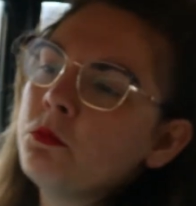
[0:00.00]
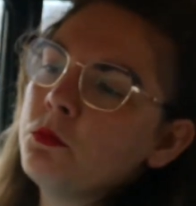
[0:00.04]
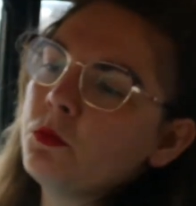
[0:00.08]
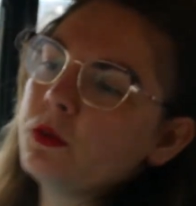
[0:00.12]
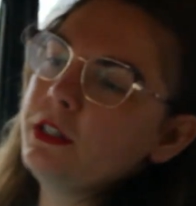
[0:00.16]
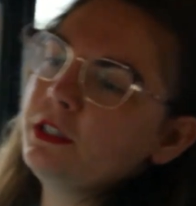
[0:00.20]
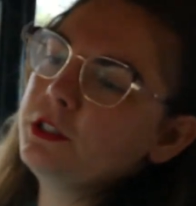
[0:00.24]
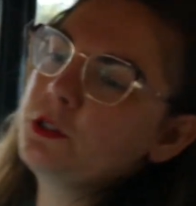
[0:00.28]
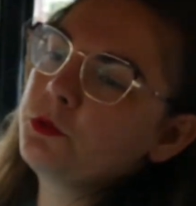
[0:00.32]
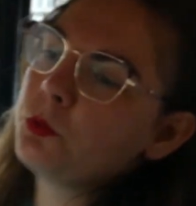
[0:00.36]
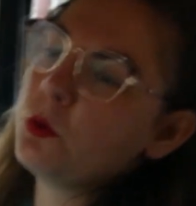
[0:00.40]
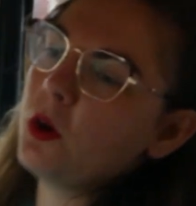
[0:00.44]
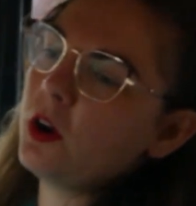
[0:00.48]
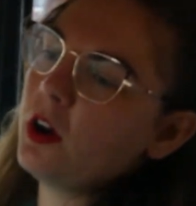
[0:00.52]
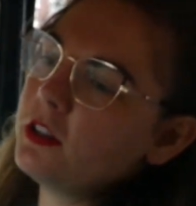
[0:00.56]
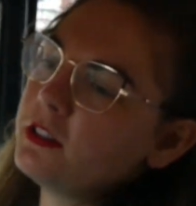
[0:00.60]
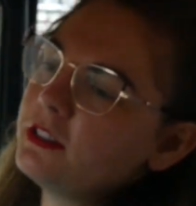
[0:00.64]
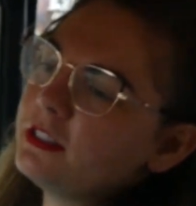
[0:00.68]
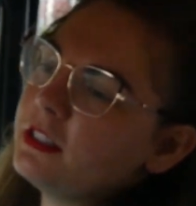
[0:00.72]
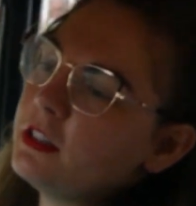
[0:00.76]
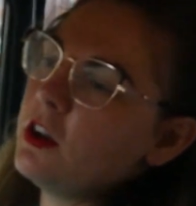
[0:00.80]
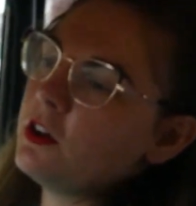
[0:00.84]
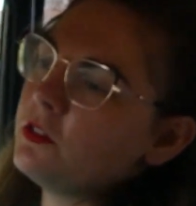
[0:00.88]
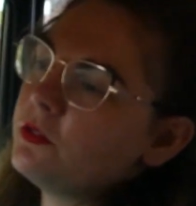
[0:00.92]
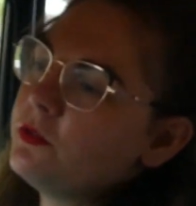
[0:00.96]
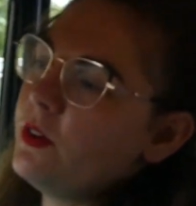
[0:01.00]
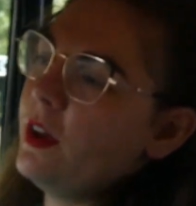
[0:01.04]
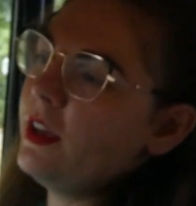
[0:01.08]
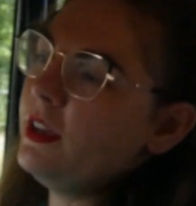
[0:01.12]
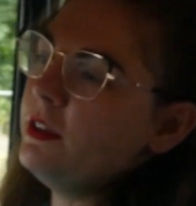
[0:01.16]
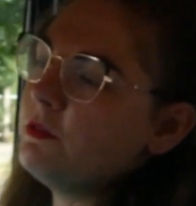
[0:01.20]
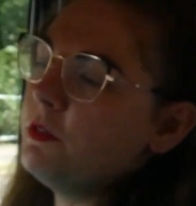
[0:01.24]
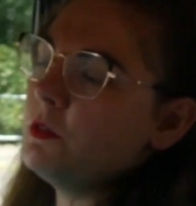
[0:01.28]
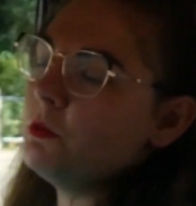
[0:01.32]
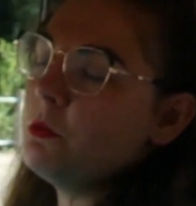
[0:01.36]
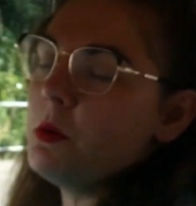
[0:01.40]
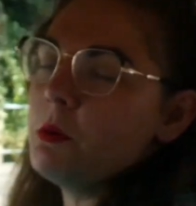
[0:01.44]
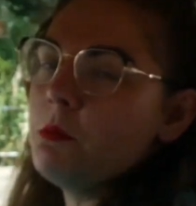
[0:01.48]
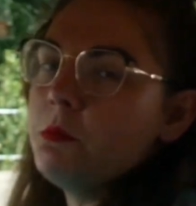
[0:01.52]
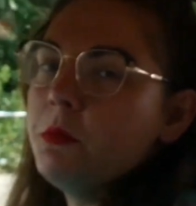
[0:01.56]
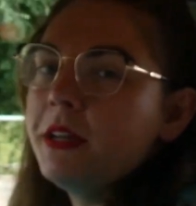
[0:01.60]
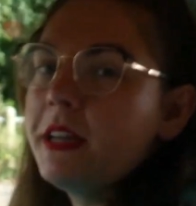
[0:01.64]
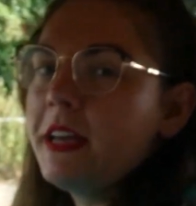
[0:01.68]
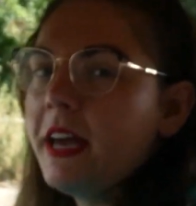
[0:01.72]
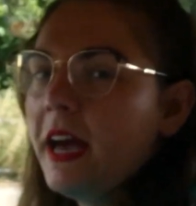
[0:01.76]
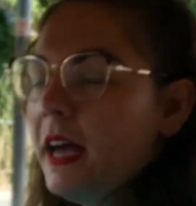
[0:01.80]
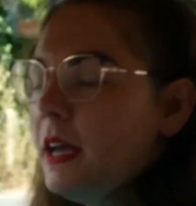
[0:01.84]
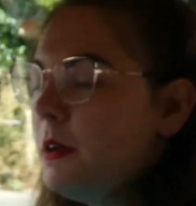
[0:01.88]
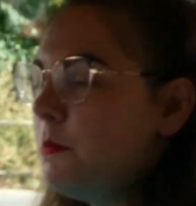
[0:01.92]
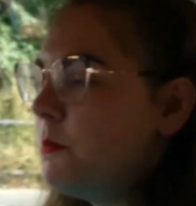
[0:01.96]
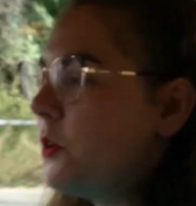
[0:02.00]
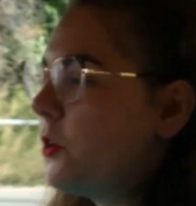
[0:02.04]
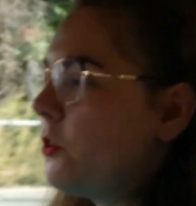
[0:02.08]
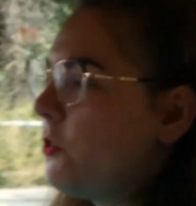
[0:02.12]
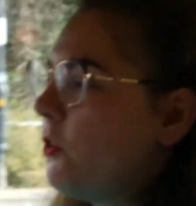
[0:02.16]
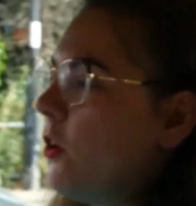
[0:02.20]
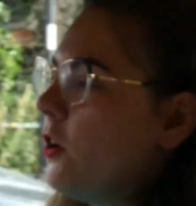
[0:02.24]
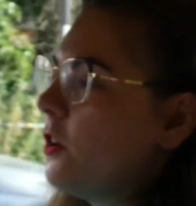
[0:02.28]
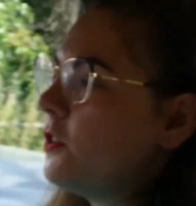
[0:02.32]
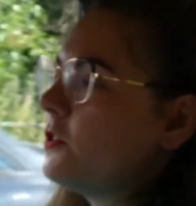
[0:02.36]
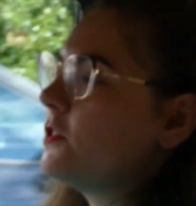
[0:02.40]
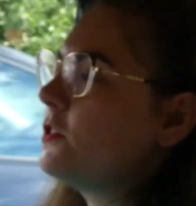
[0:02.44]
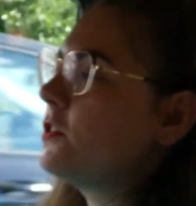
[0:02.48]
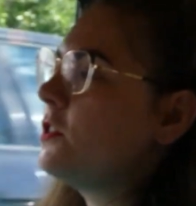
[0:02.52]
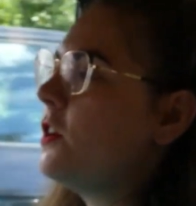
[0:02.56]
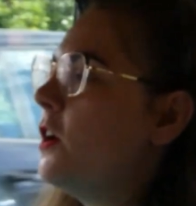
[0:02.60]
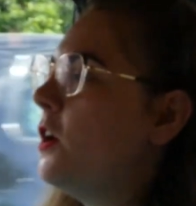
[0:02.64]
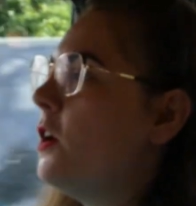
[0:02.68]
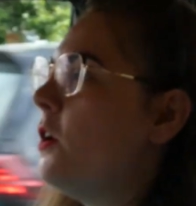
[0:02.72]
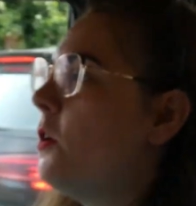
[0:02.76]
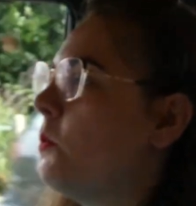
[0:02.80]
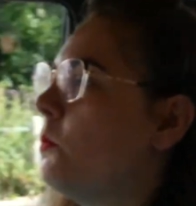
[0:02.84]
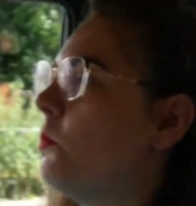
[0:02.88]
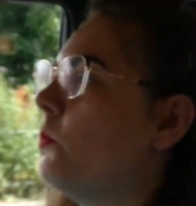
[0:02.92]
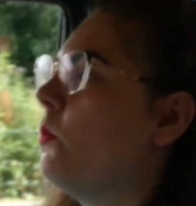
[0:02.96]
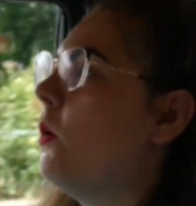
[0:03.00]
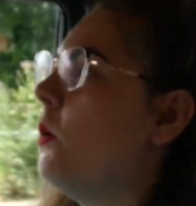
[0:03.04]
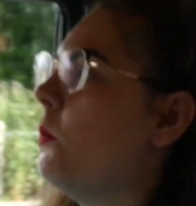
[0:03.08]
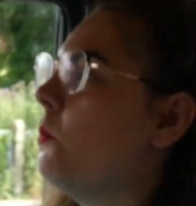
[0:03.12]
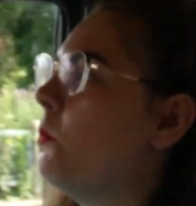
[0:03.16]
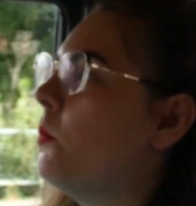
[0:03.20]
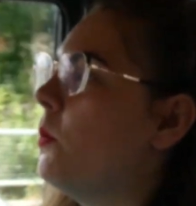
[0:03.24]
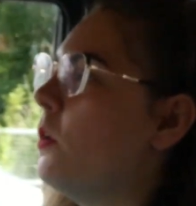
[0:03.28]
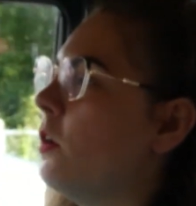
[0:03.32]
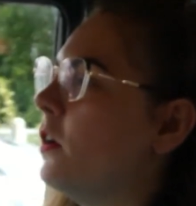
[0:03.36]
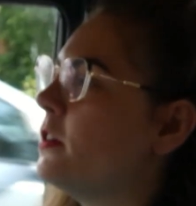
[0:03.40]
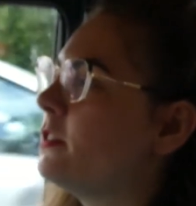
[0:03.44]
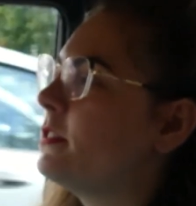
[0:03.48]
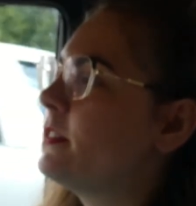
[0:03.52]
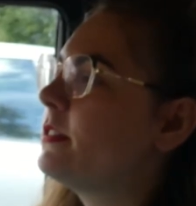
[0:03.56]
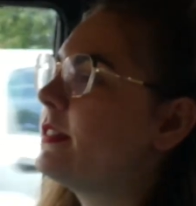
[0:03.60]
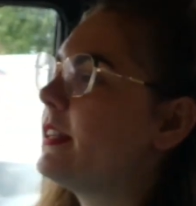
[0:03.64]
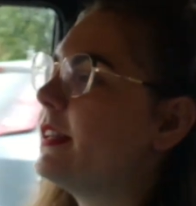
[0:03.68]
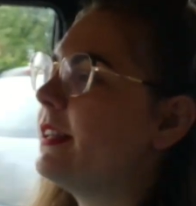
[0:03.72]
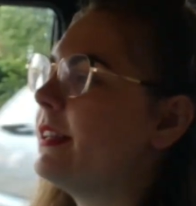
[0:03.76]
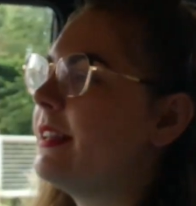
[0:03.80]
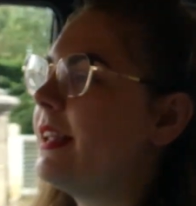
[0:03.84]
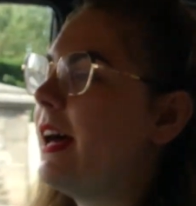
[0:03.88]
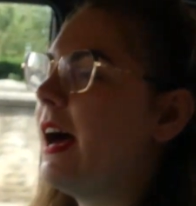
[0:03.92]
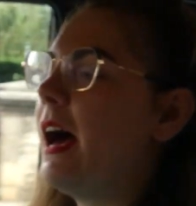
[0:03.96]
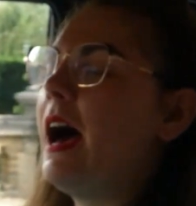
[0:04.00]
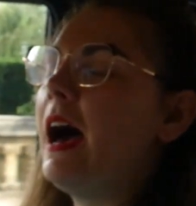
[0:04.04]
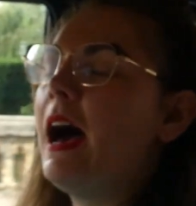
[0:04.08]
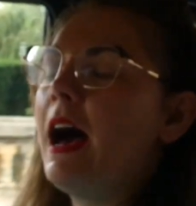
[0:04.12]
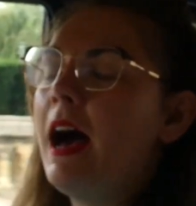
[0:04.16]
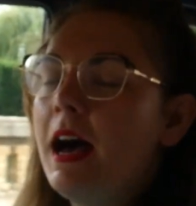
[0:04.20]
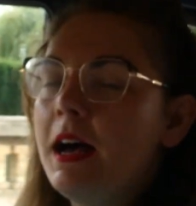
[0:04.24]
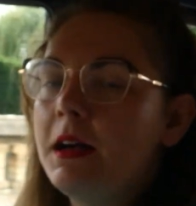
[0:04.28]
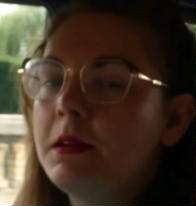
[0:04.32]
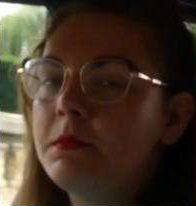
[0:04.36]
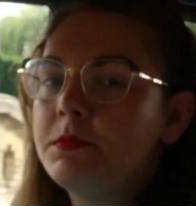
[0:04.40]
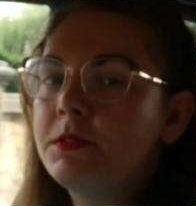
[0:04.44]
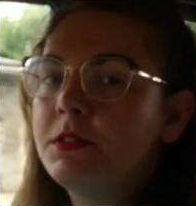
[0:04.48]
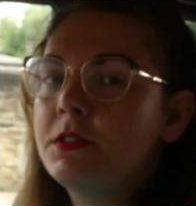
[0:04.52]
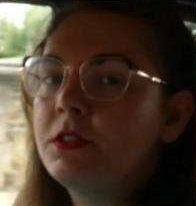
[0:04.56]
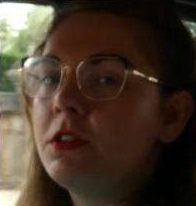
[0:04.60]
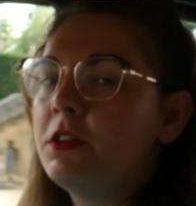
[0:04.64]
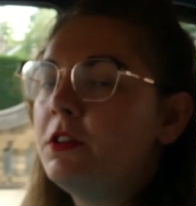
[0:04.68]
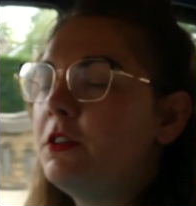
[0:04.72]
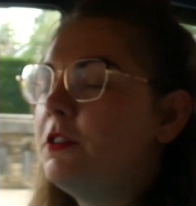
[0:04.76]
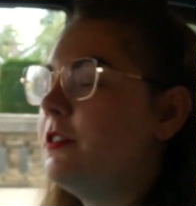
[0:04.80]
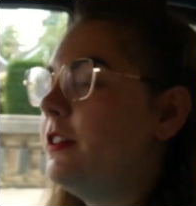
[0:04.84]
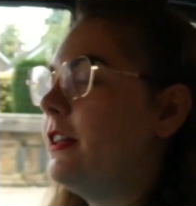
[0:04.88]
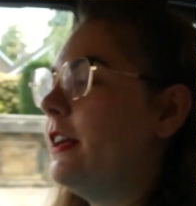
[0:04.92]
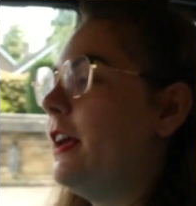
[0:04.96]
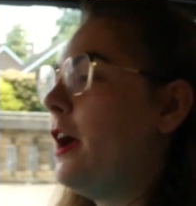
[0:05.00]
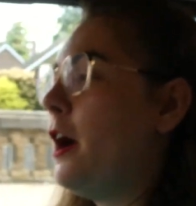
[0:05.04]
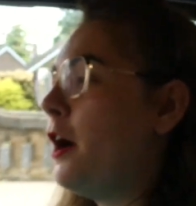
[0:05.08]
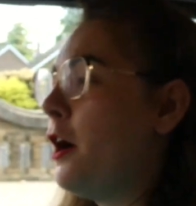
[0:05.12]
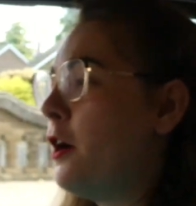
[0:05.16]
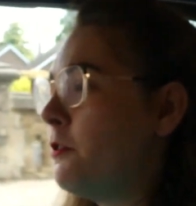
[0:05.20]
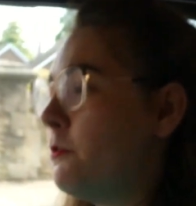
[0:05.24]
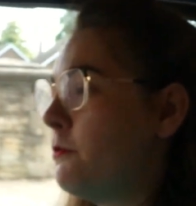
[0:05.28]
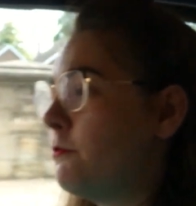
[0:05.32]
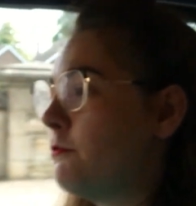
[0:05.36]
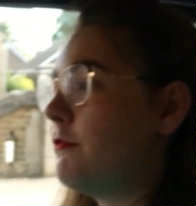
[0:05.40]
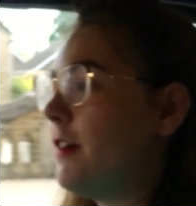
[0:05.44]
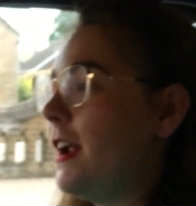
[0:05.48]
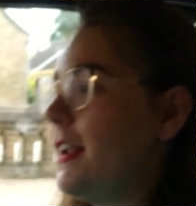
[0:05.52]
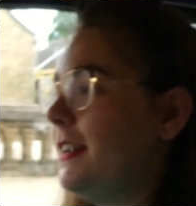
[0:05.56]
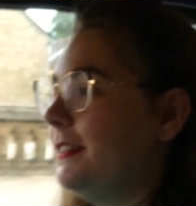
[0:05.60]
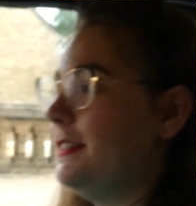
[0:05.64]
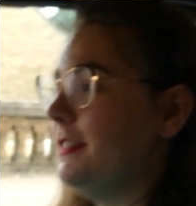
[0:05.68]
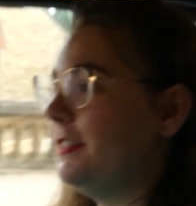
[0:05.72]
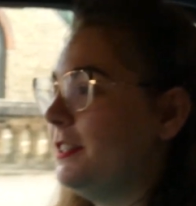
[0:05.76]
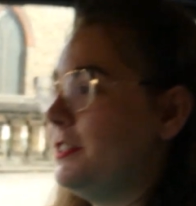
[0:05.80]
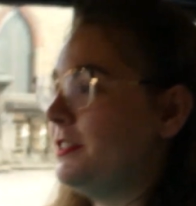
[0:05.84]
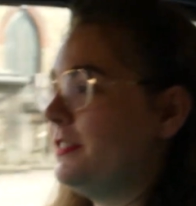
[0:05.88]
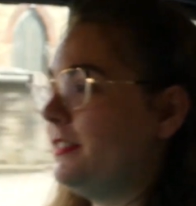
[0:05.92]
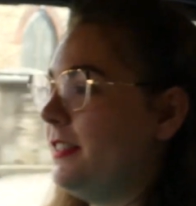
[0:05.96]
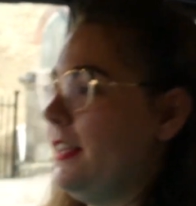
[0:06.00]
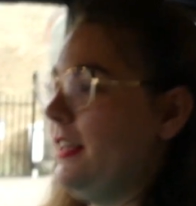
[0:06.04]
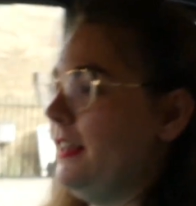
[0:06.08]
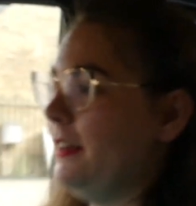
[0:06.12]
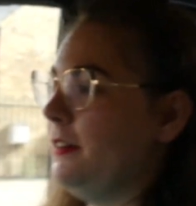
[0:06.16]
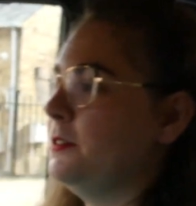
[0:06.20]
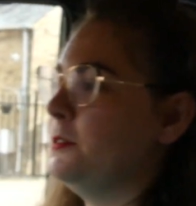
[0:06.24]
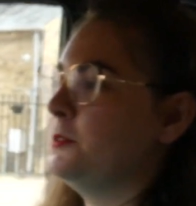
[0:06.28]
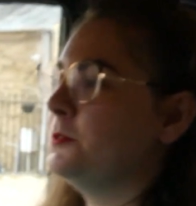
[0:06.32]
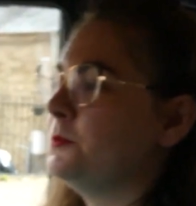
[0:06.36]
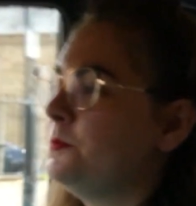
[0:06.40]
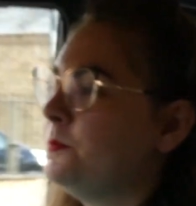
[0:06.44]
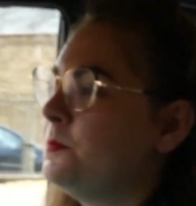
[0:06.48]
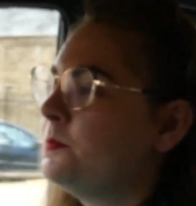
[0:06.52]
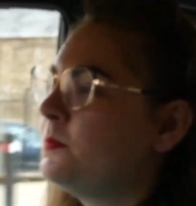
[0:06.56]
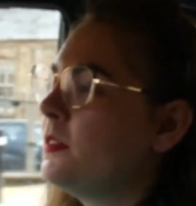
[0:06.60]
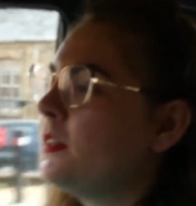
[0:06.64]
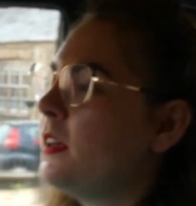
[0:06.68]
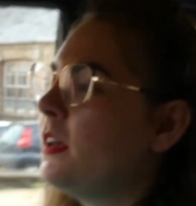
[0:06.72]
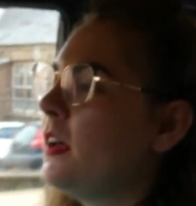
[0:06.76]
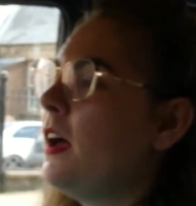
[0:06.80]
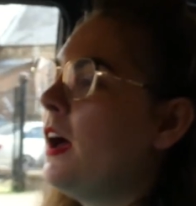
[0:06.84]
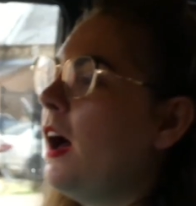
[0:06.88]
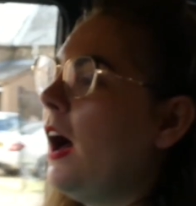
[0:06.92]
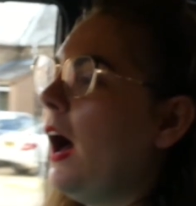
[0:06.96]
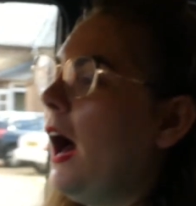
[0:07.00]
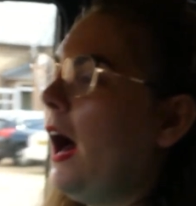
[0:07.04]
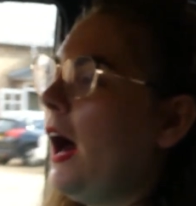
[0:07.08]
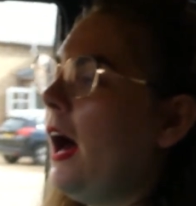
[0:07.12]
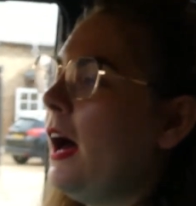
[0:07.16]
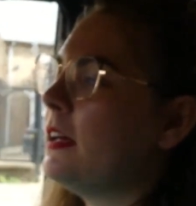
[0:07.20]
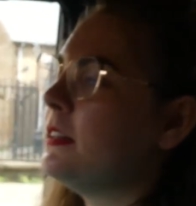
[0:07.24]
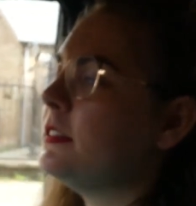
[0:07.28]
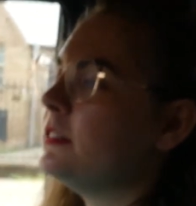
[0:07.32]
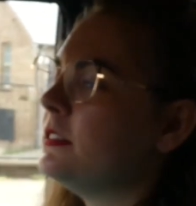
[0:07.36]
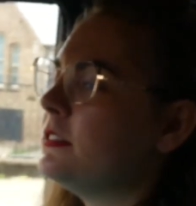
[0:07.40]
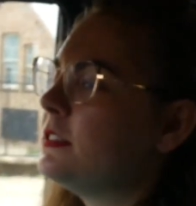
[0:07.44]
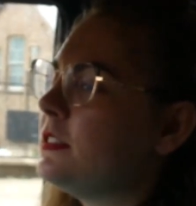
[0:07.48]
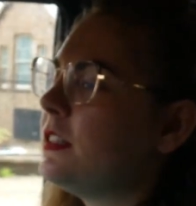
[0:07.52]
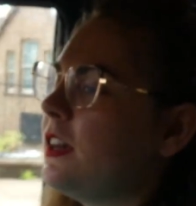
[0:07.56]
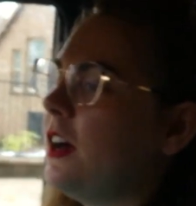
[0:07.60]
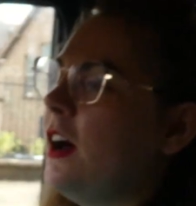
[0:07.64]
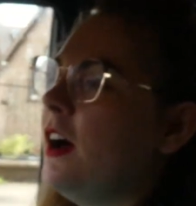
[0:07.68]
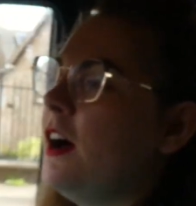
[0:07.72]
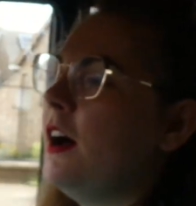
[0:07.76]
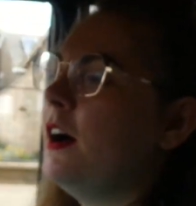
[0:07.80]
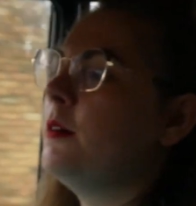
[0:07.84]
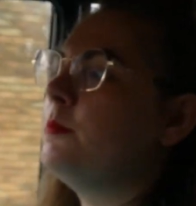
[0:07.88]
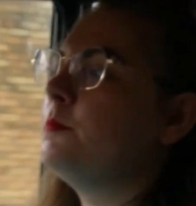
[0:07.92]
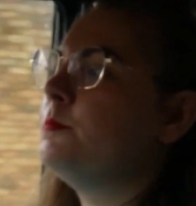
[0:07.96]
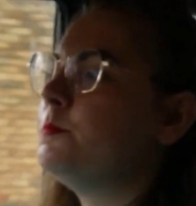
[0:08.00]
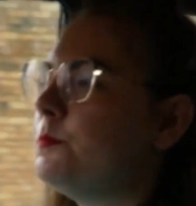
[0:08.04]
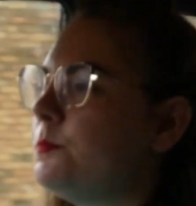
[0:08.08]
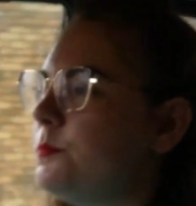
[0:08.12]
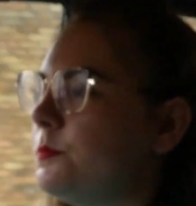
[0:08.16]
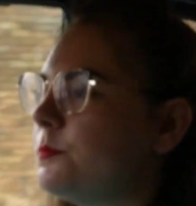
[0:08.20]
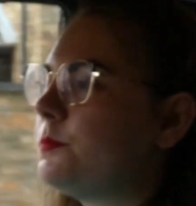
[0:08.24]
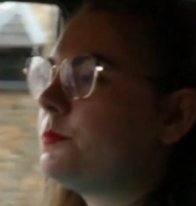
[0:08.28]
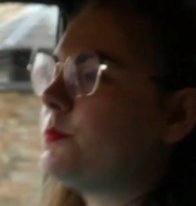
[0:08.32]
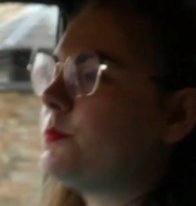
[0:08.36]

which worked in our favour when we came across what was an absolutely horrendous hill. And